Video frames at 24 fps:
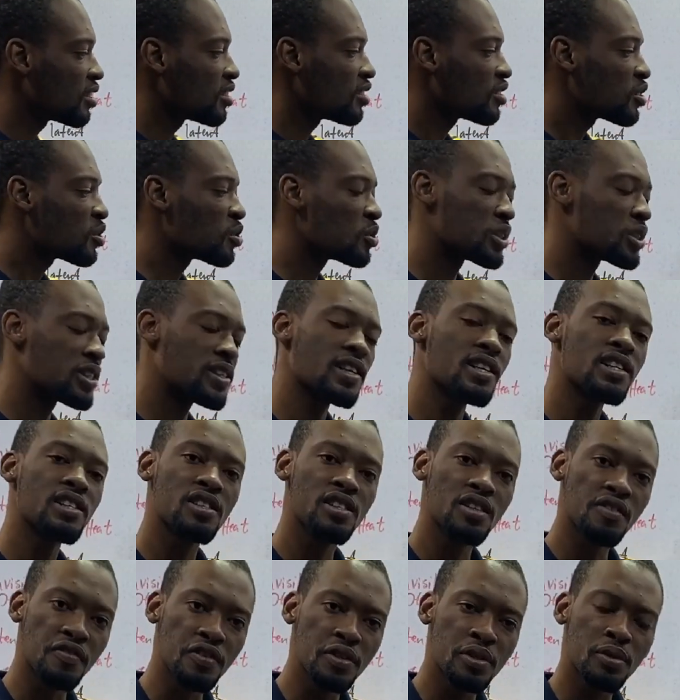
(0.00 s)
to change
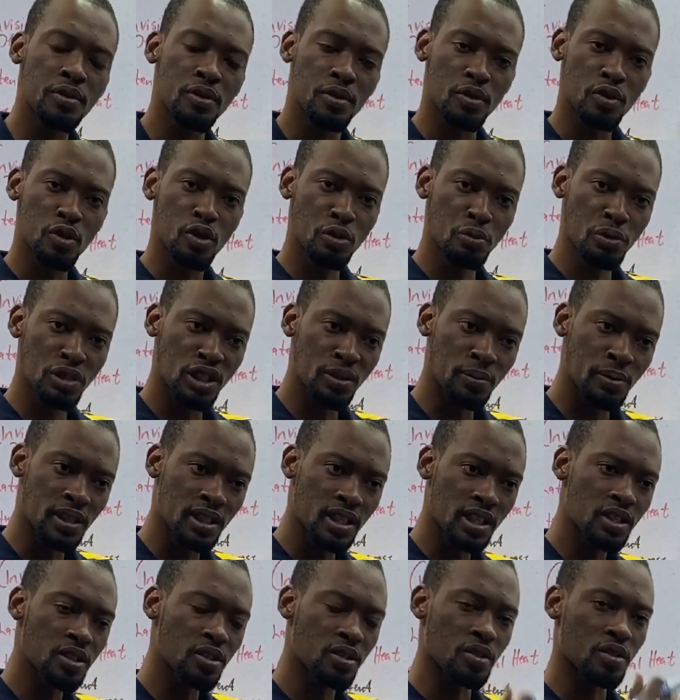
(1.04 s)
division to
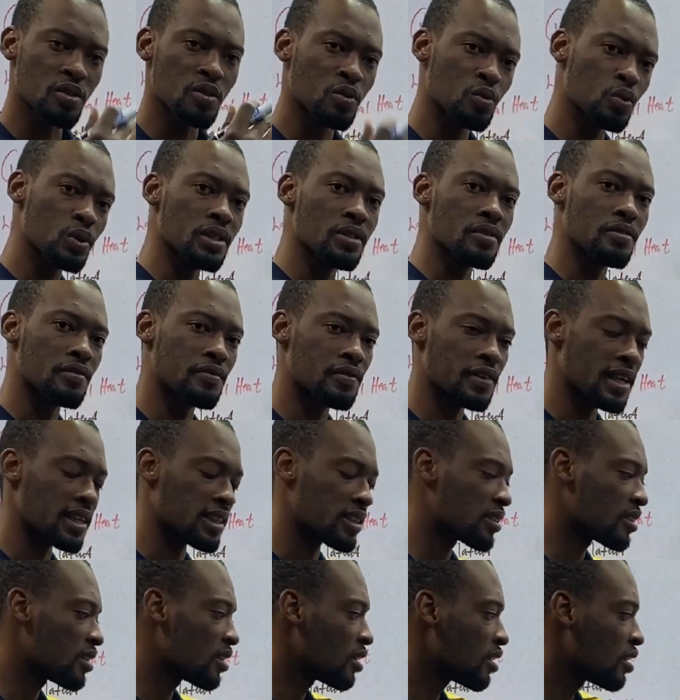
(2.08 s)
multiplication, we invert.
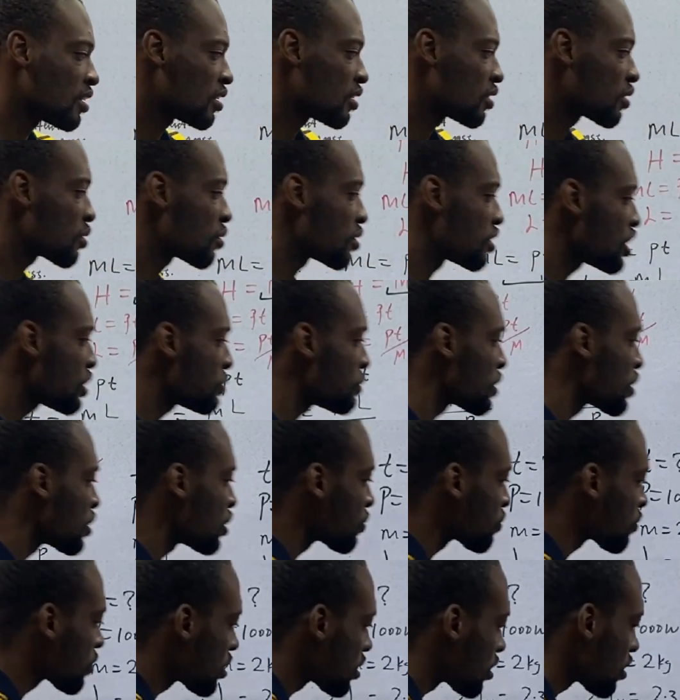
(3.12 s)
So this
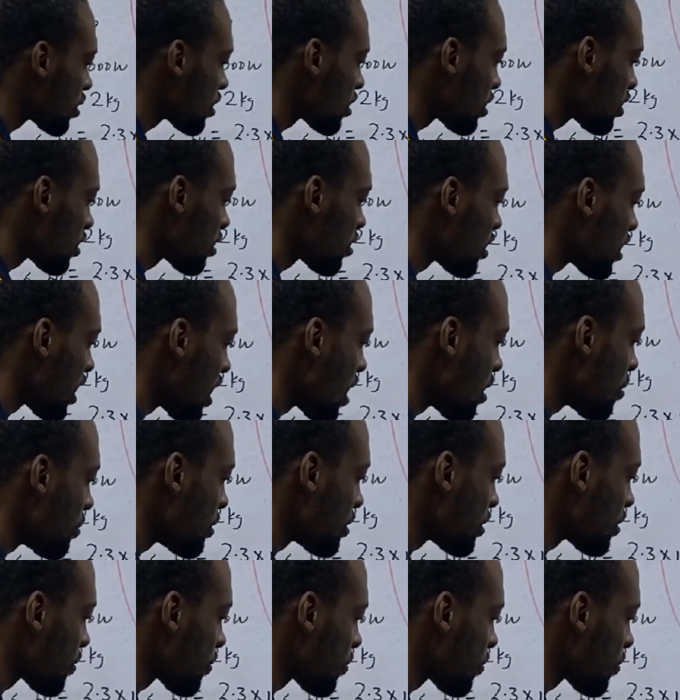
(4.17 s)
becomes times